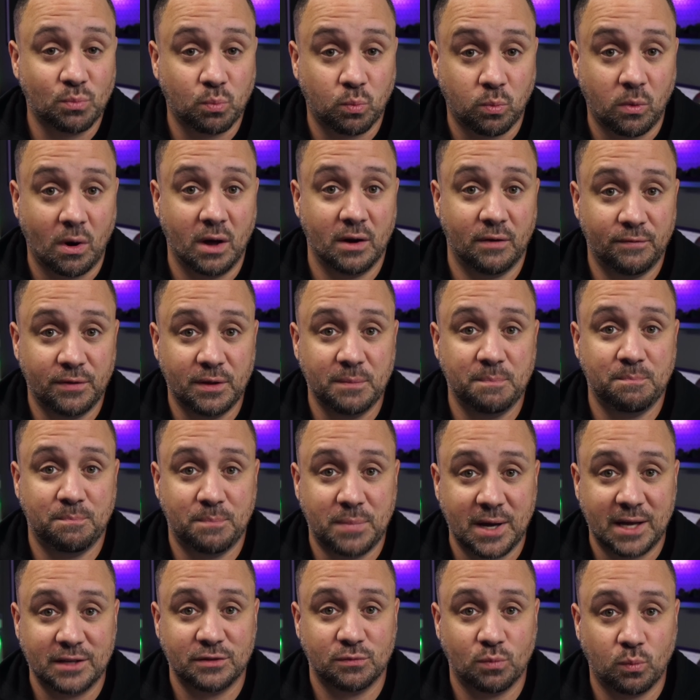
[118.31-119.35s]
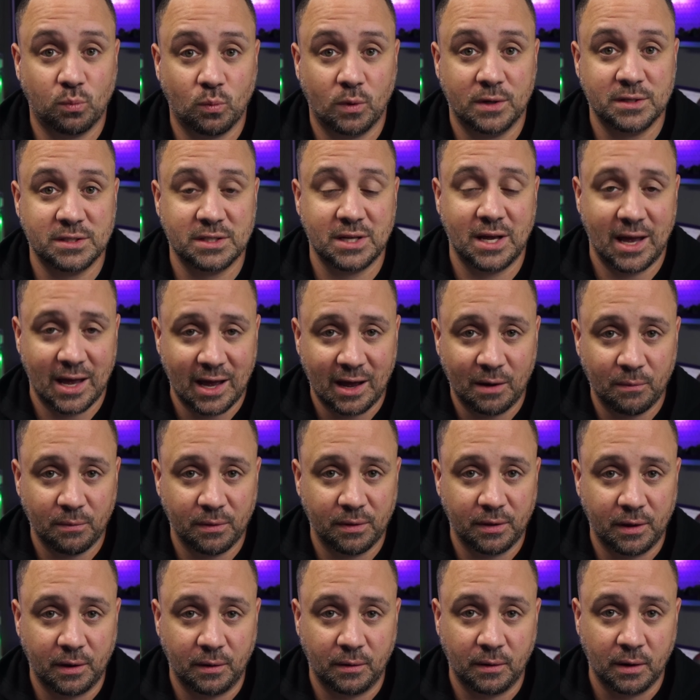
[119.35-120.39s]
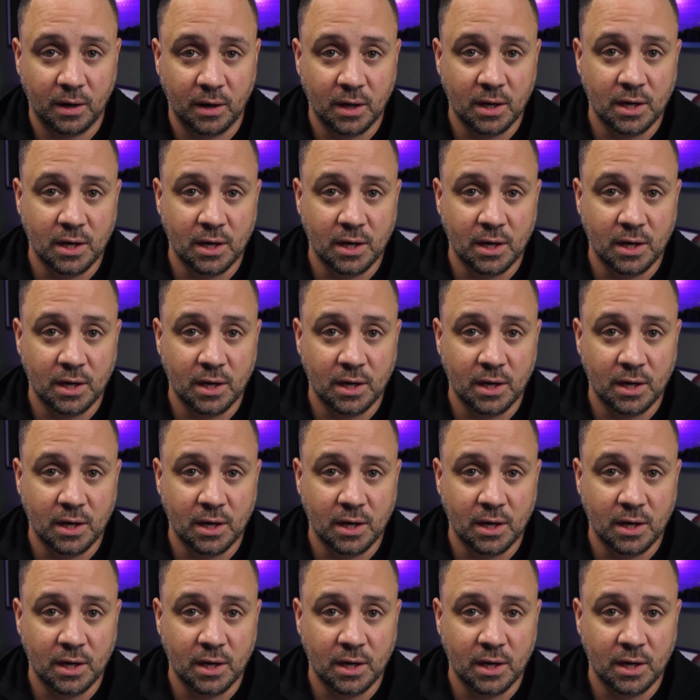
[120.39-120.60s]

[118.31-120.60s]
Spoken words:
one of the best ones out there.